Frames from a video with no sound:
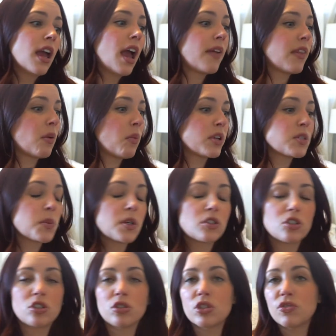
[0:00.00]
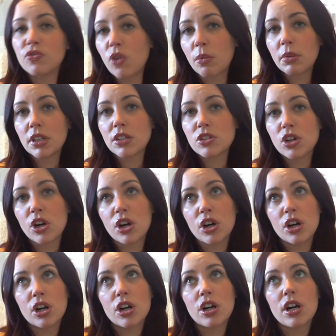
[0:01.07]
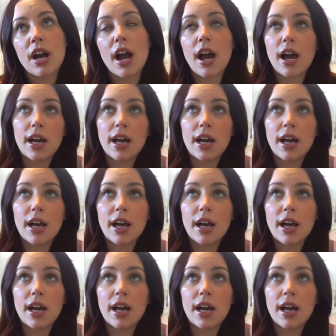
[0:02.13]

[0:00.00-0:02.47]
And then once we introduced formula to her,